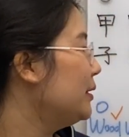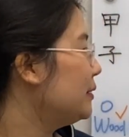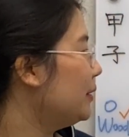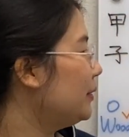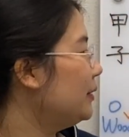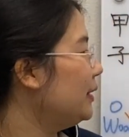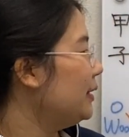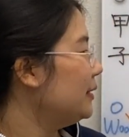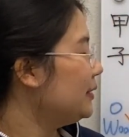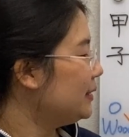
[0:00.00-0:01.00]
So
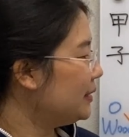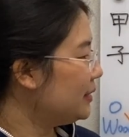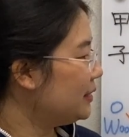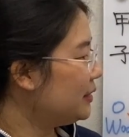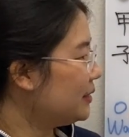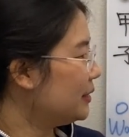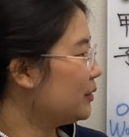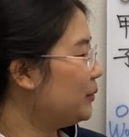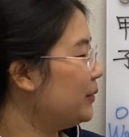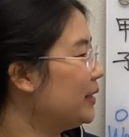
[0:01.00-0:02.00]
this is just a
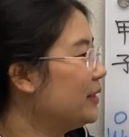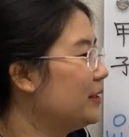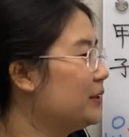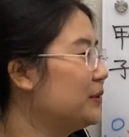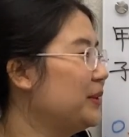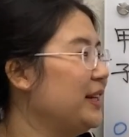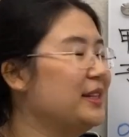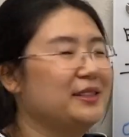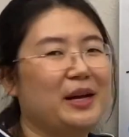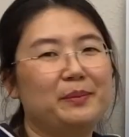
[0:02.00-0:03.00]
quick 3
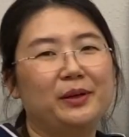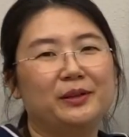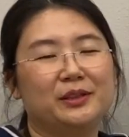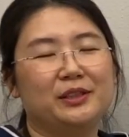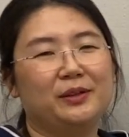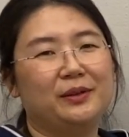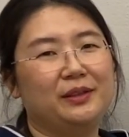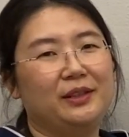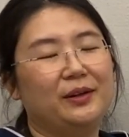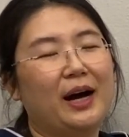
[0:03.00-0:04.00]
examples
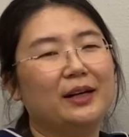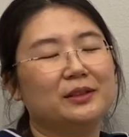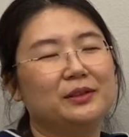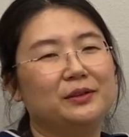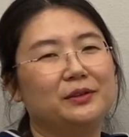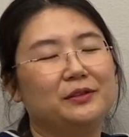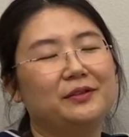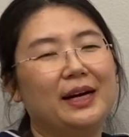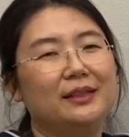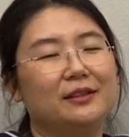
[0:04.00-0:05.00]
showing you how to
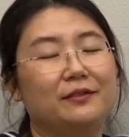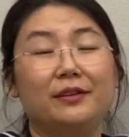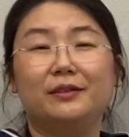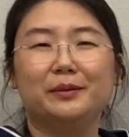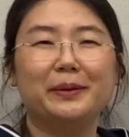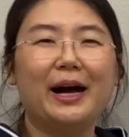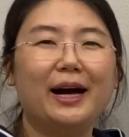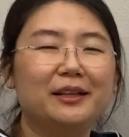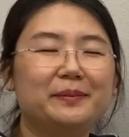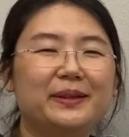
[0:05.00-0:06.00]
find a favorable
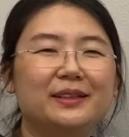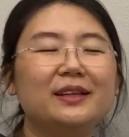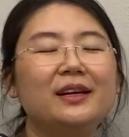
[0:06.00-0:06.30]
element